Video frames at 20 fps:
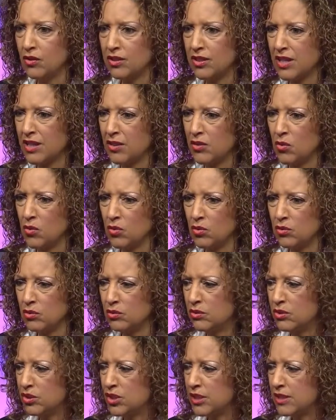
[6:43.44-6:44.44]
looks like an
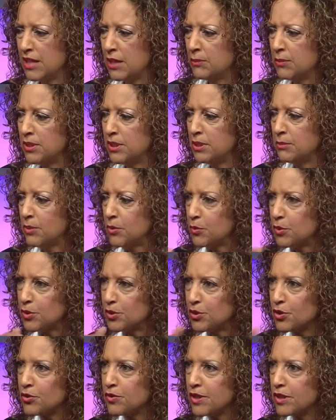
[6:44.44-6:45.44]
old shut down building, but when
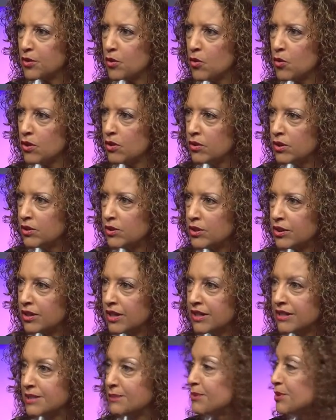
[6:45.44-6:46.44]
you turn that corner and
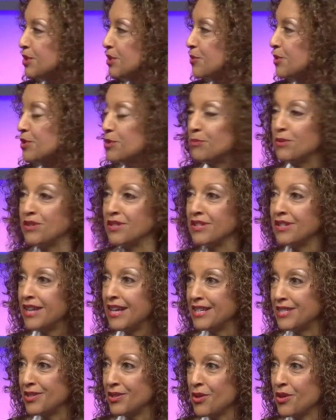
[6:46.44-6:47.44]
look, especially when you put the
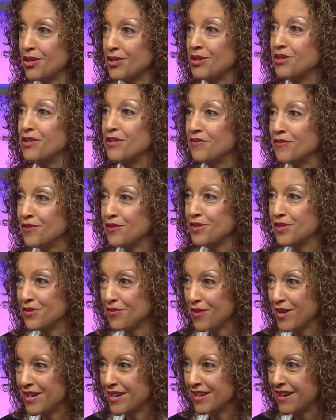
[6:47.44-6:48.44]
lights on the
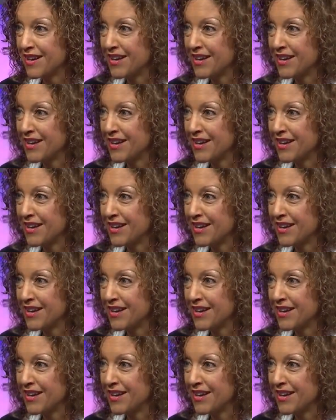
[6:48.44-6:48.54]
first Friday